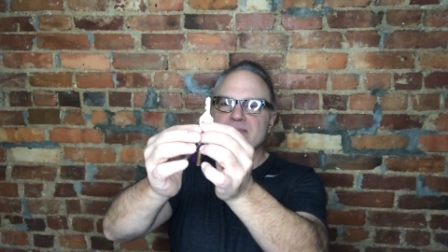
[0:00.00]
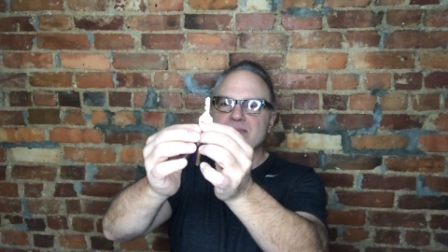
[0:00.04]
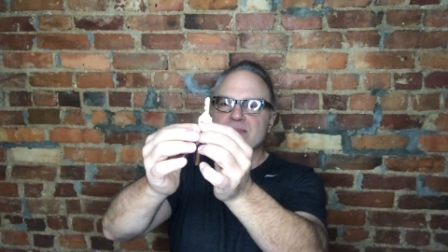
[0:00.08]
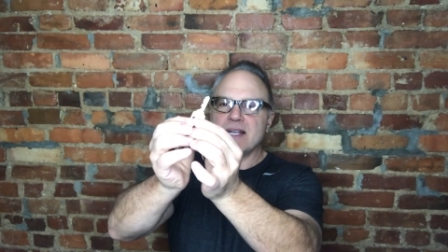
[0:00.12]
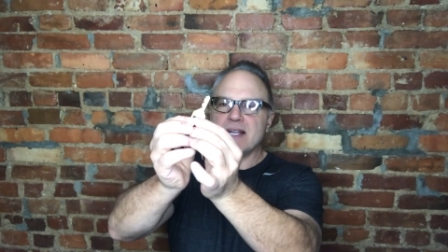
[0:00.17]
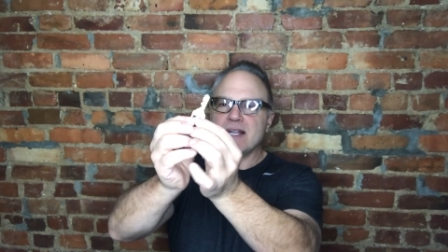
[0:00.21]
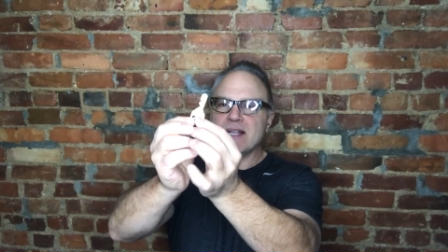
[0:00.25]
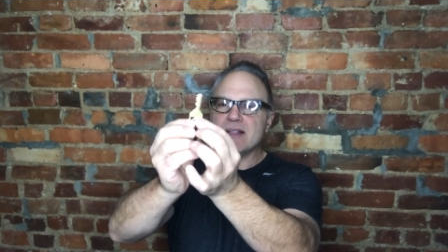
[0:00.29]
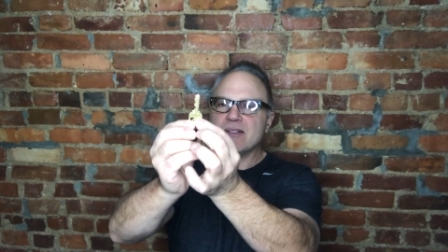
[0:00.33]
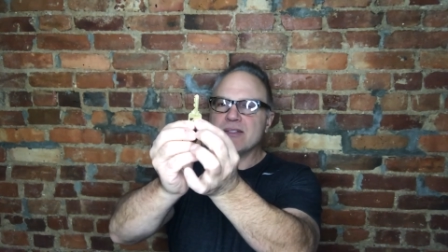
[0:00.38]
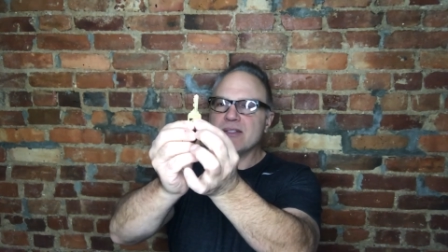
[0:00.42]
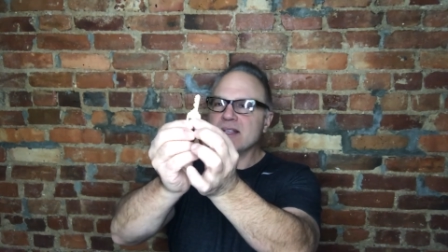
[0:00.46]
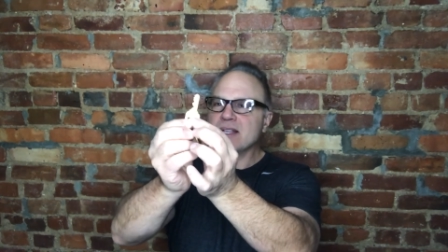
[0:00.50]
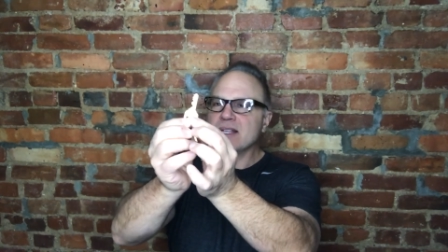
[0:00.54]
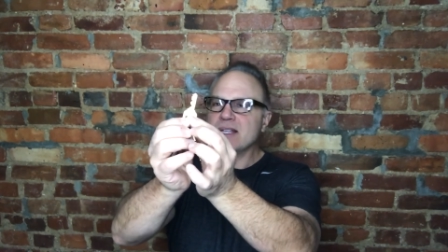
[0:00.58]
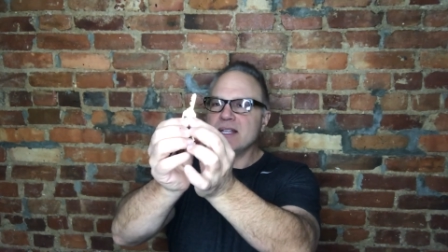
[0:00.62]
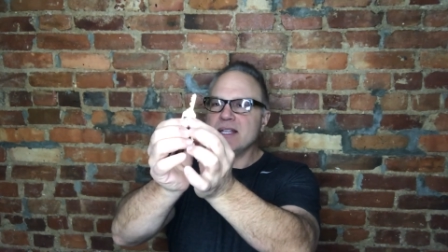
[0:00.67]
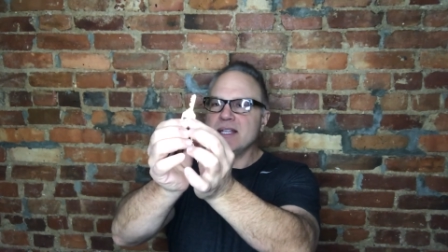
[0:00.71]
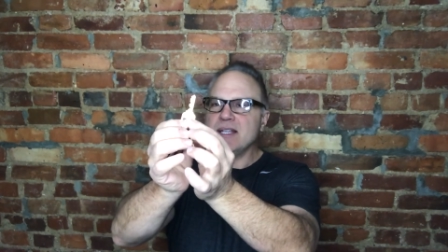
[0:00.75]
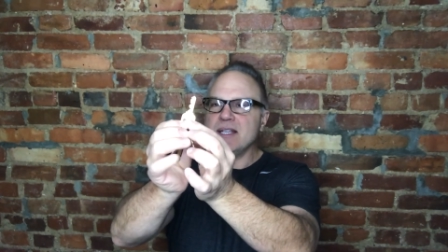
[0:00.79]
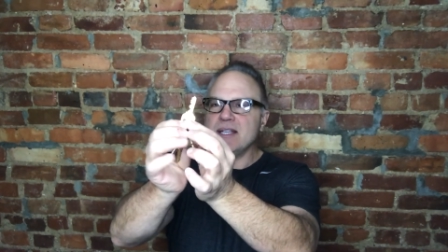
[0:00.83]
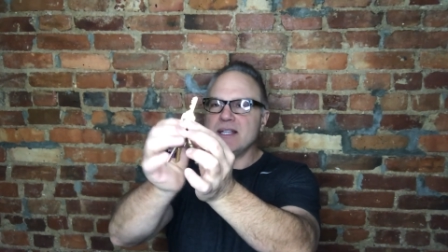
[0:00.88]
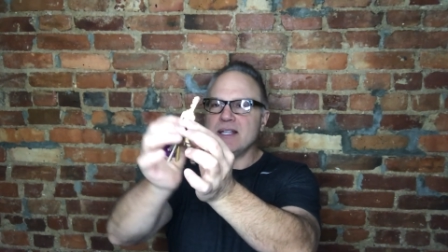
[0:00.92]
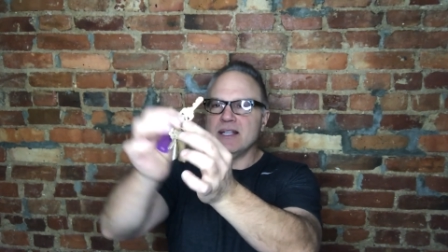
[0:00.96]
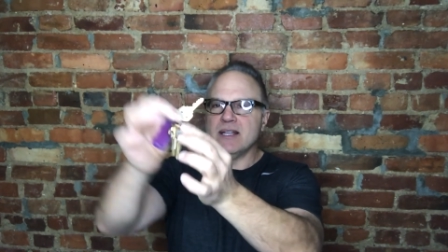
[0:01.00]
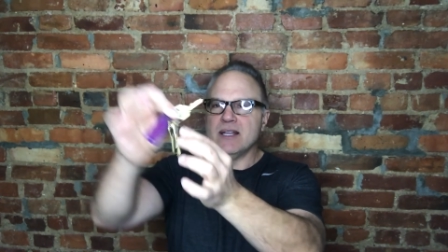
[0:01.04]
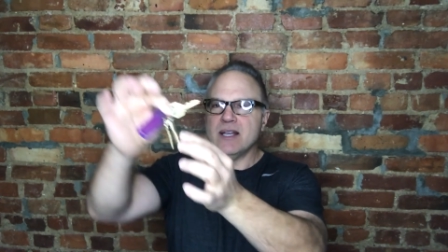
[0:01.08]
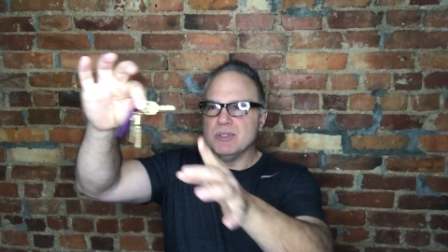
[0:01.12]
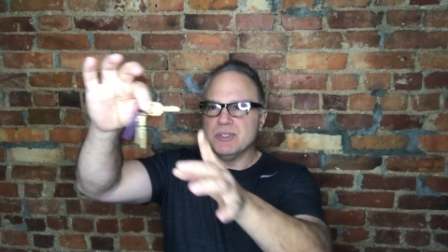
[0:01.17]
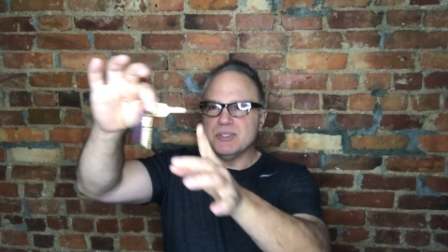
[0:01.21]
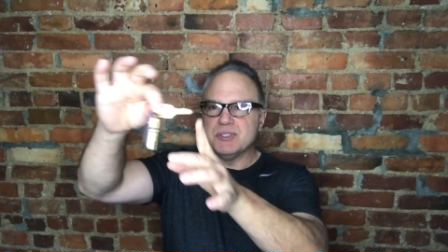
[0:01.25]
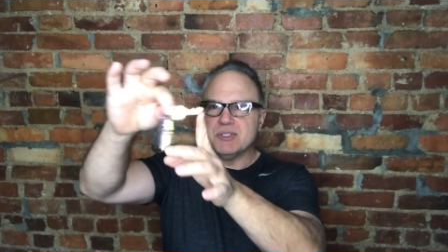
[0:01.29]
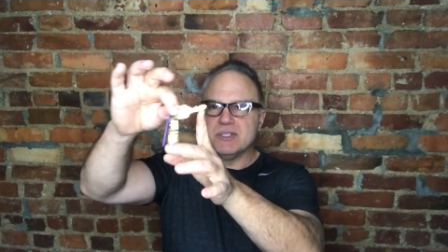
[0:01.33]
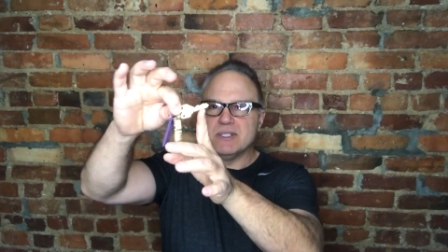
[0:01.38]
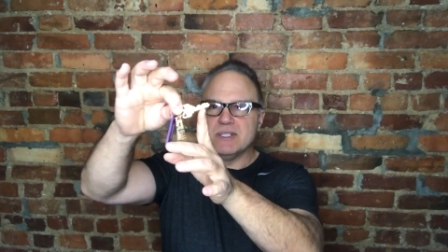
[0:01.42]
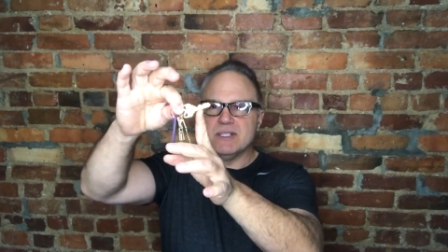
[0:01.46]
Take the key,
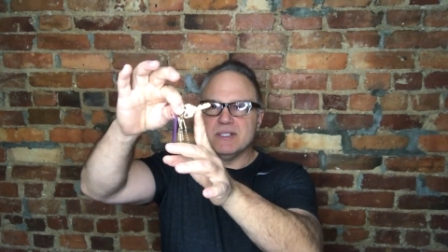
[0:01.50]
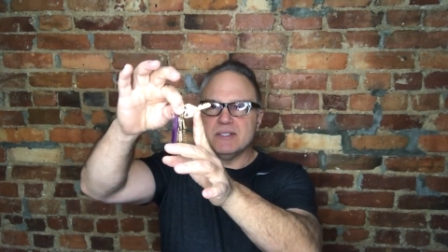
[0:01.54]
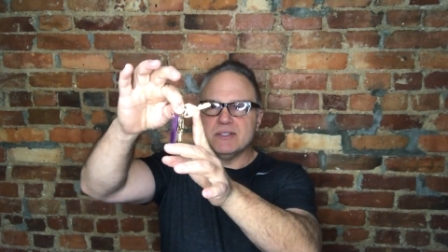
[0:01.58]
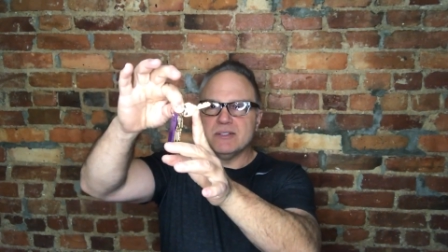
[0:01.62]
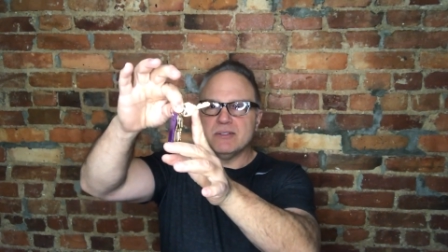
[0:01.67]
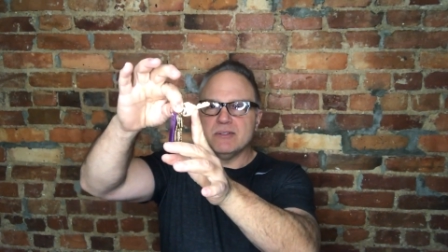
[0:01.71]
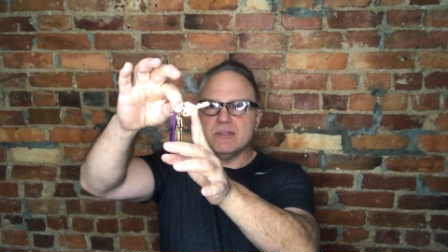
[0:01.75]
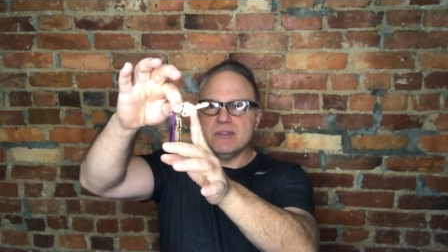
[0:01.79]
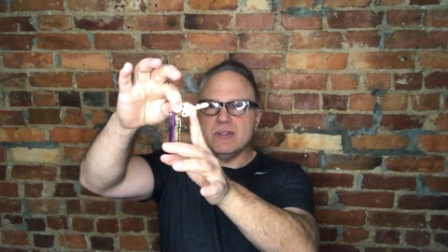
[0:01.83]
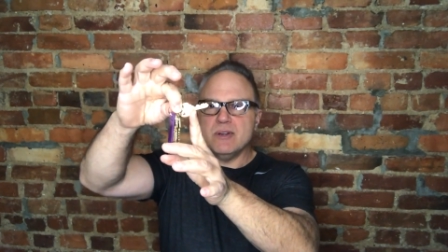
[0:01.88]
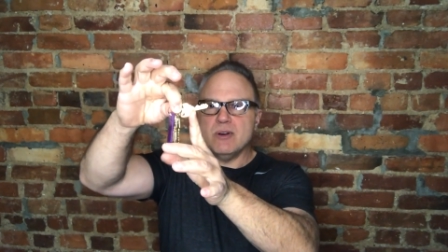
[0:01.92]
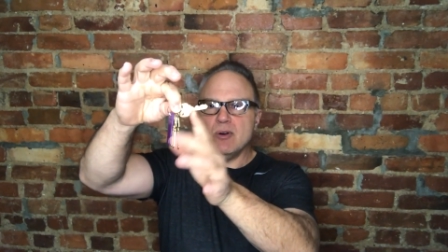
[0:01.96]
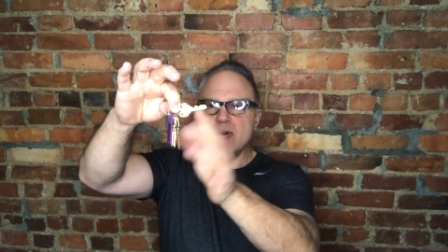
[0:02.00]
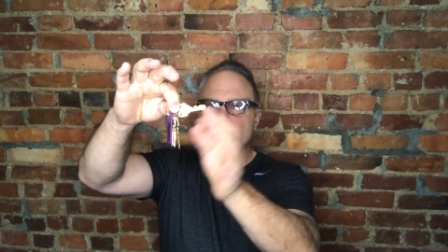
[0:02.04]
push it into the